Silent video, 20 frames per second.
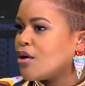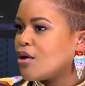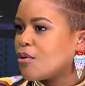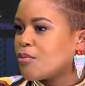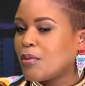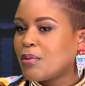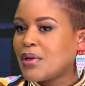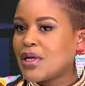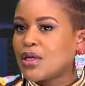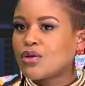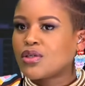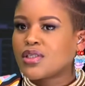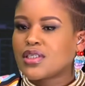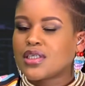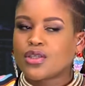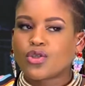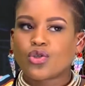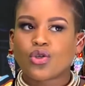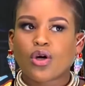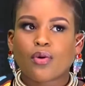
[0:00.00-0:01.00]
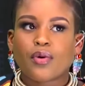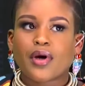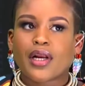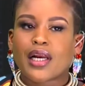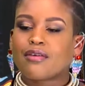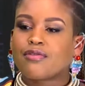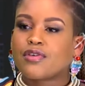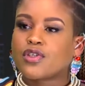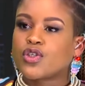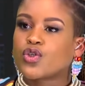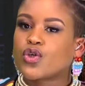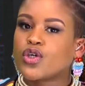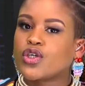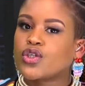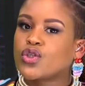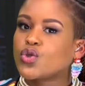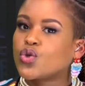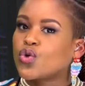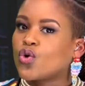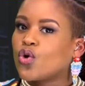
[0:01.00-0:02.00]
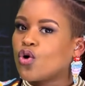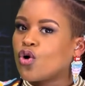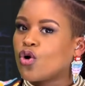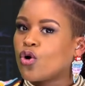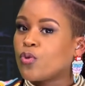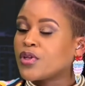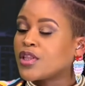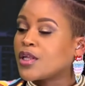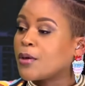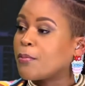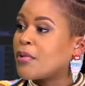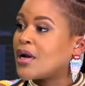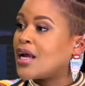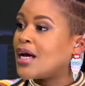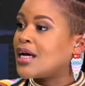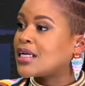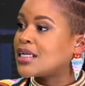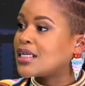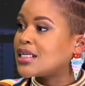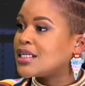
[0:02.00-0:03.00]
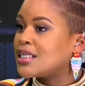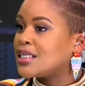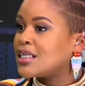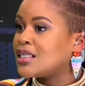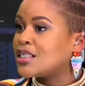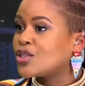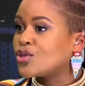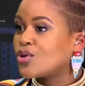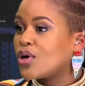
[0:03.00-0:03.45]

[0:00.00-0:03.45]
probably not yet sure where life is going to go, what the plan is.